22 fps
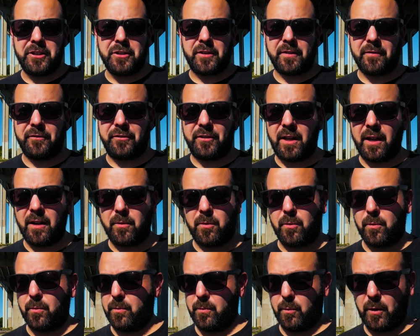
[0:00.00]
you can fly
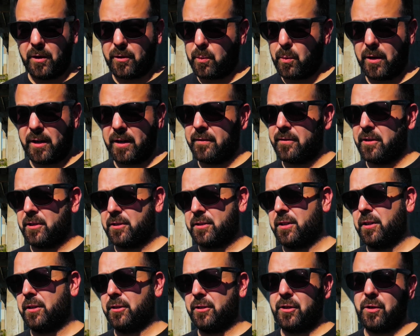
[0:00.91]
with whatever
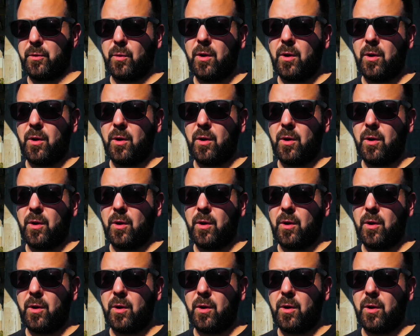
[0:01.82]
tilt you